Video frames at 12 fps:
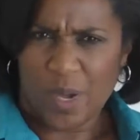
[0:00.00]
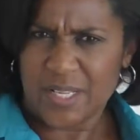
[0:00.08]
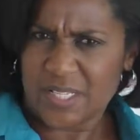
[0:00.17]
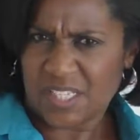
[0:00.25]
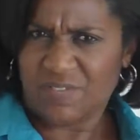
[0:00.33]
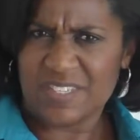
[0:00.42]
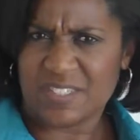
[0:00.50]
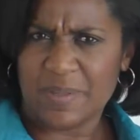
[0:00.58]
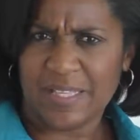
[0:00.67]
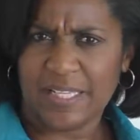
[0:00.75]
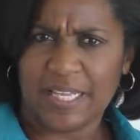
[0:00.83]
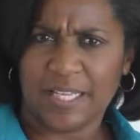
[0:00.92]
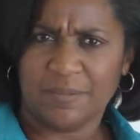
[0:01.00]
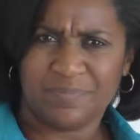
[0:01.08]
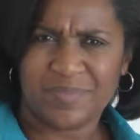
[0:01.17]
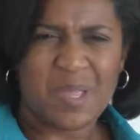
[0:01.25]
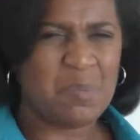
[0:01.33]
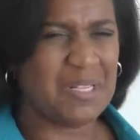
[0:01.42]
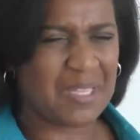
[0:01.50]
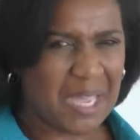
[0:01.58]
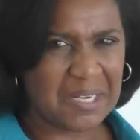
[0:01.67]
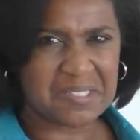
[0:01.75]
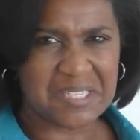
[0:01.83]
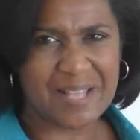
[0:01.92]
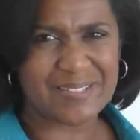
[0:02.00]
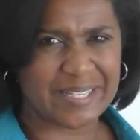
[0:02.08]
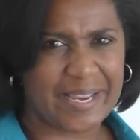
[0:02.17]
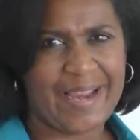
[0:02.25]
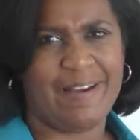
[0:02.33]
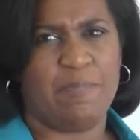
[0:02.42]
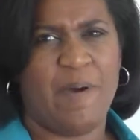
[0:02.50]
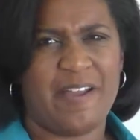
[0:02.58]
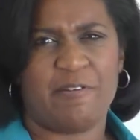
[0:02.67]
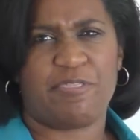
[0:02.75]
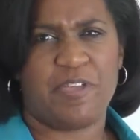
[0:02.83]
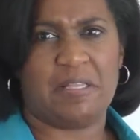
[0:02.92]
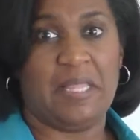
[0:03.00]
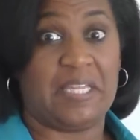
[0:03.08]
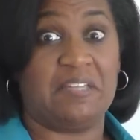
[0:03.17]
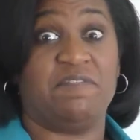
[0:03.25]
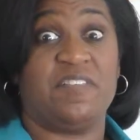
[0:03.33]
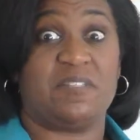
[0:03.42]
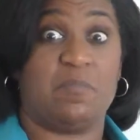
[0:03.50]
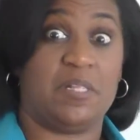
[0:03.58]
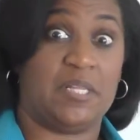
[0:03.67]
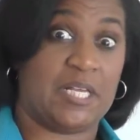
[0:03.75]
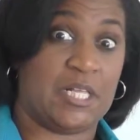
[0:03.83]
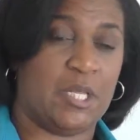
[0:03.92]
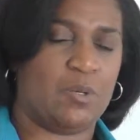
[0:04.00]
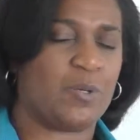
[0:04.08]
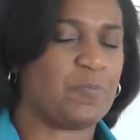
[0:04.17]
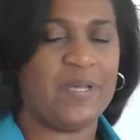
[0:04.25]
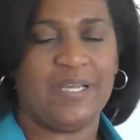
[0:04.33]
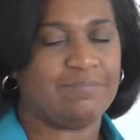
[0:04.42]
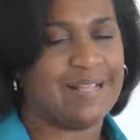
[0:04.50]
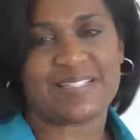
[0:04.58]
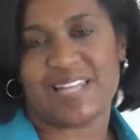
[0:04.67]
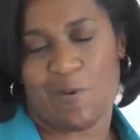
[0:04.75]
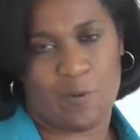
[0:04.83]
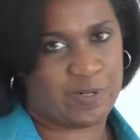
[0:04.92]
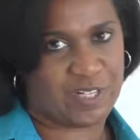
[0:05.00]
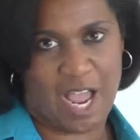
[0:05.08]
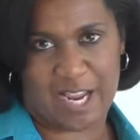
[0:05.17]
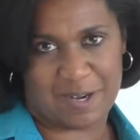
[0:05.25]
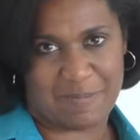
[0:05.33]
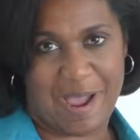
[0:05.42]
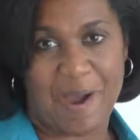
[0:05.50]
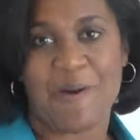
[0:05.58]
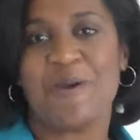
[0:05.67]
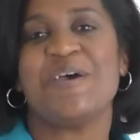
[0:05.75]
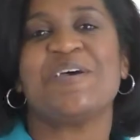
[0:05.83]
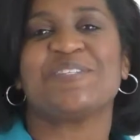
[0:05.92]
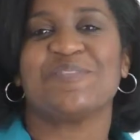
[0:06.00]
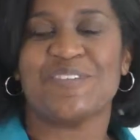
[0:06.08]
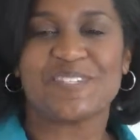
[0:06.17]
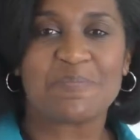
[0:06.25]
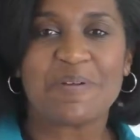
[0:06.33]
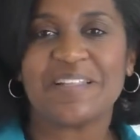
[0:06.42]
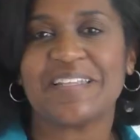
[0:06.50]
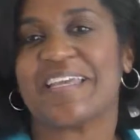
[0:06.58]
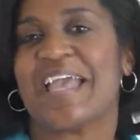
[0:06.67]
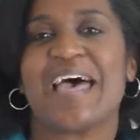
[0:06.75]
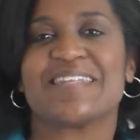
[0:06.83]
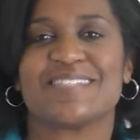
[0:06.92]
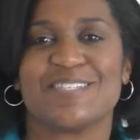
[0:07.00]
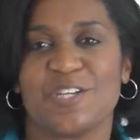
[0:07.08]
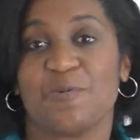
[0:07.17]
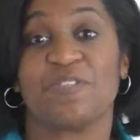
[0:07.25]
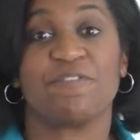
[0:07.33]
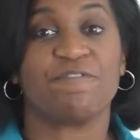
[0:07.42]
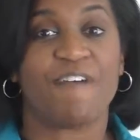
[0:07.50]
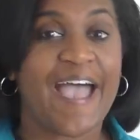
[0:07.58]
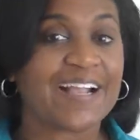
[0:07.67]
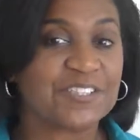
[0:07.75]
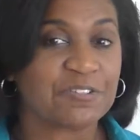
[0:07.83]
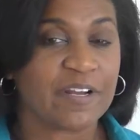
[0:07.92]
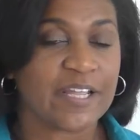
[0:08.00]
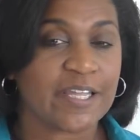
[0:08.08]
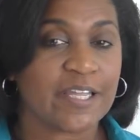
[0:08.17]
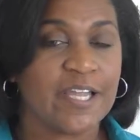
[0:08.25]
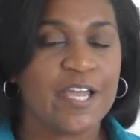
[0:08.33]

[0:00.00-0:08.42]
what is divisibility? I mean, it kind of sounds like a Harry Potter thing, like invisibility cloak, but that's not what we're talking about. Divisibility has to do with factoring.